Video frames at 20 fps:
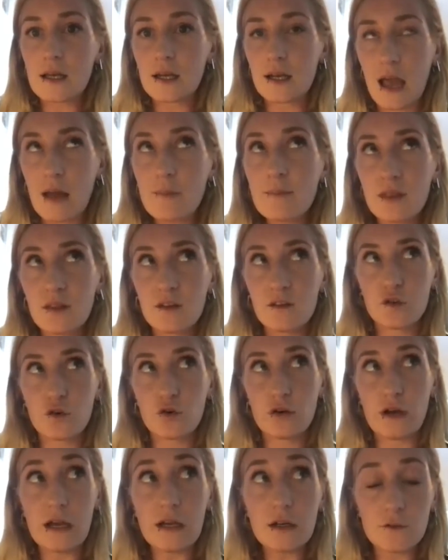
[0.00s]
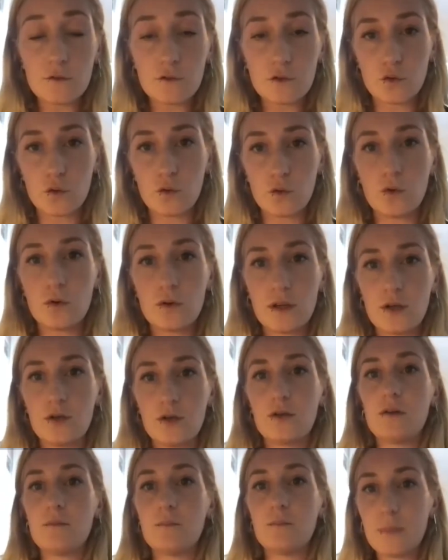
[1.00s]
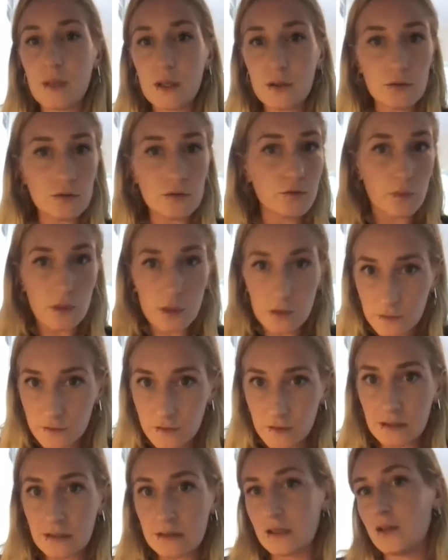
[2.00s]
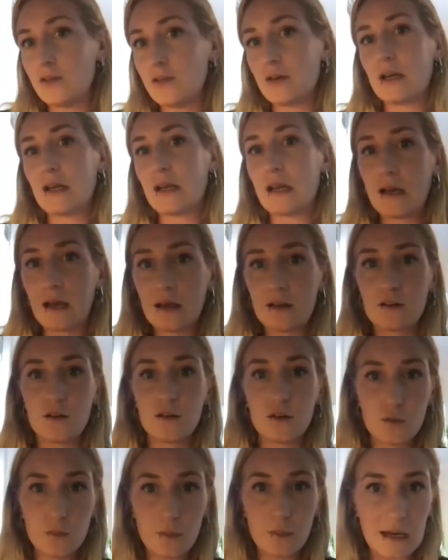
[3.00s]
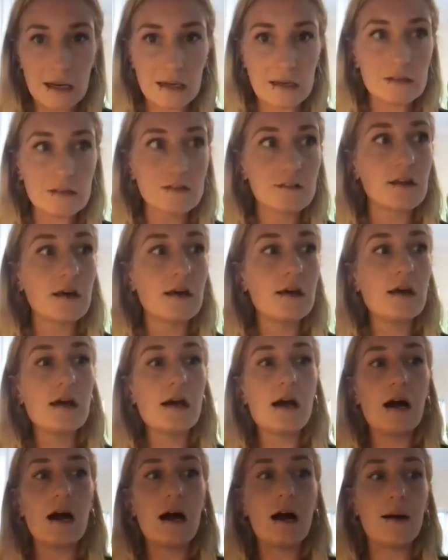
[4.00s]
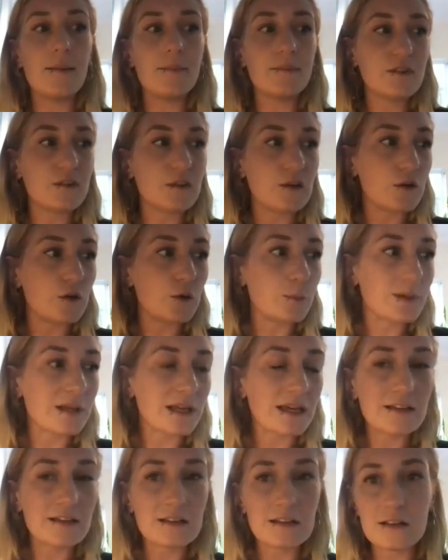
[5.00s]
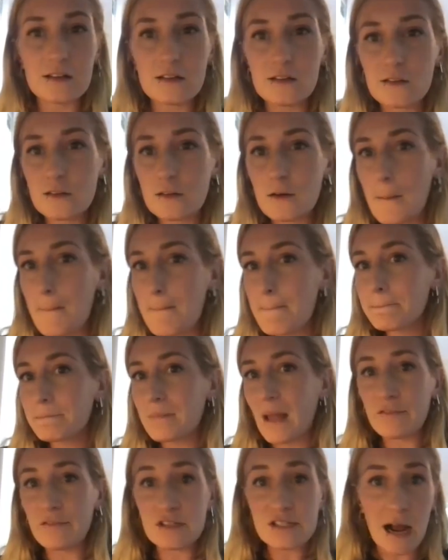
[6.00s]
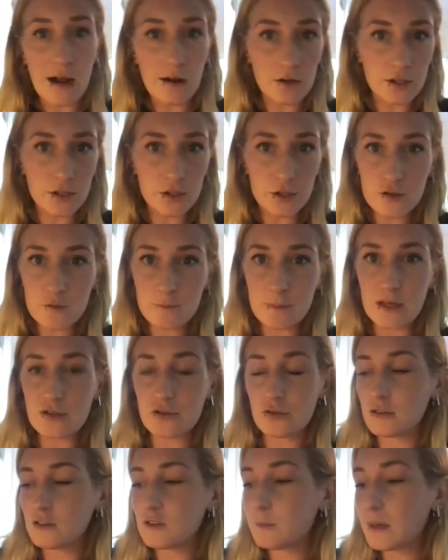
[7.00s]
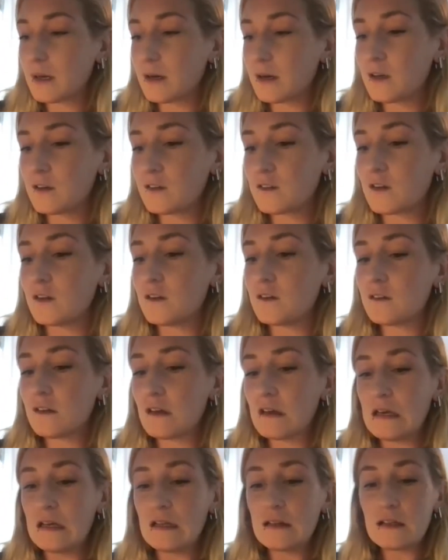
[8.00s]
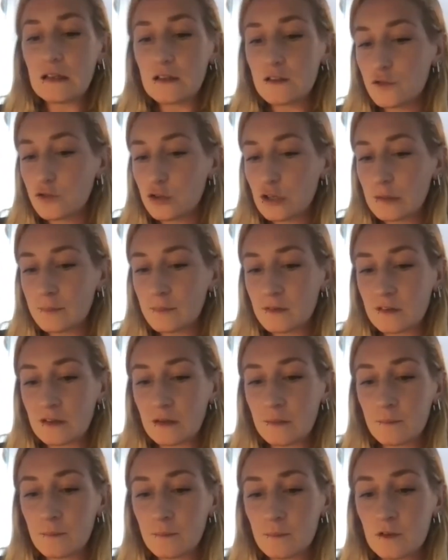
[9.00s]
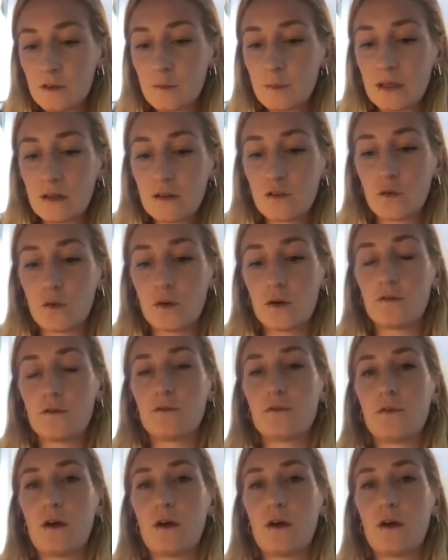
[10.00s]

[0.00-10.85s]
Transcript: it can be this creative tool and that you can build worlds in it, that you can connect in new ways, see new places, have entirely new spatial experiences. These dreams seem to be sort of